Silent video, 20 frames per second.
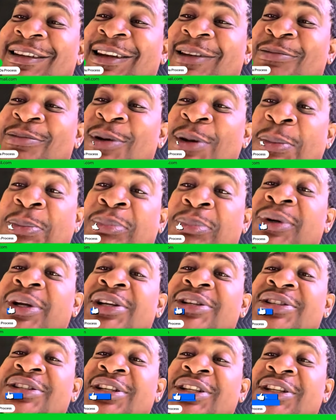put
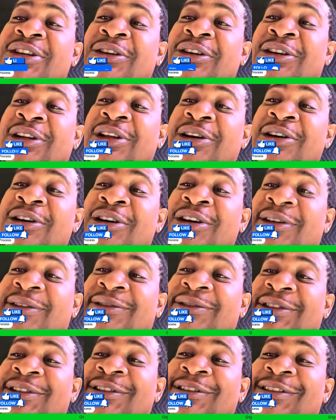bricks in your
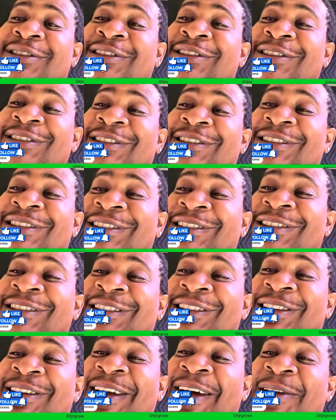glove.
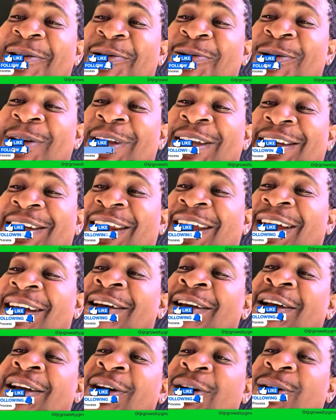You got to win now.
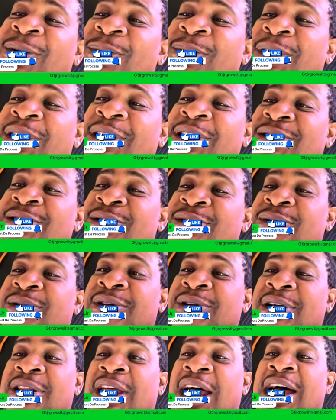We need to do
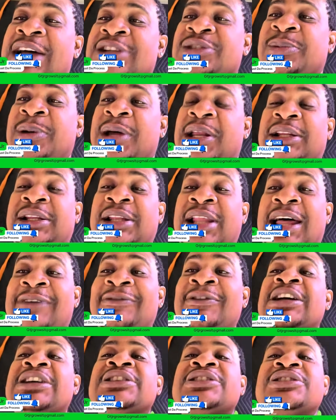another hydroponic live.
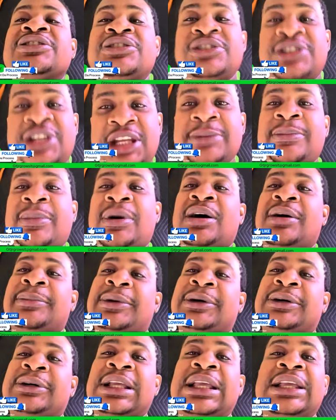G Mama,
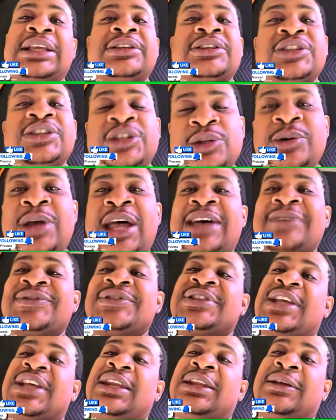you have
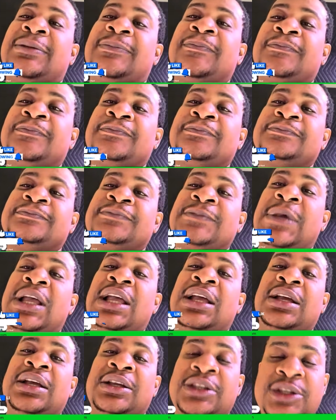said it.
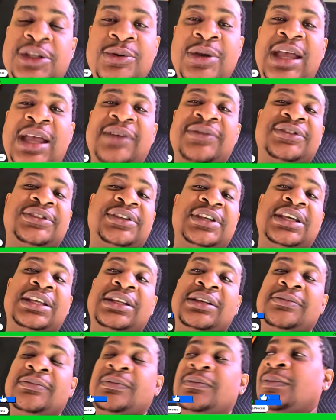You have said
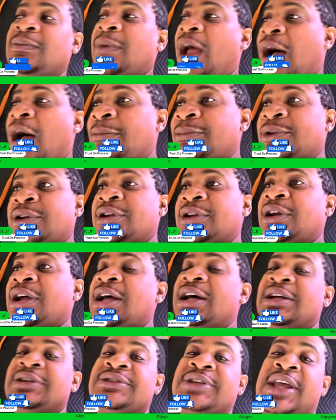it. I'm going to
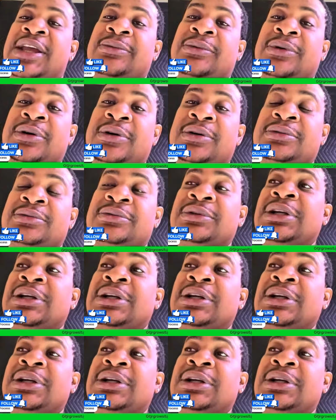contact Ro.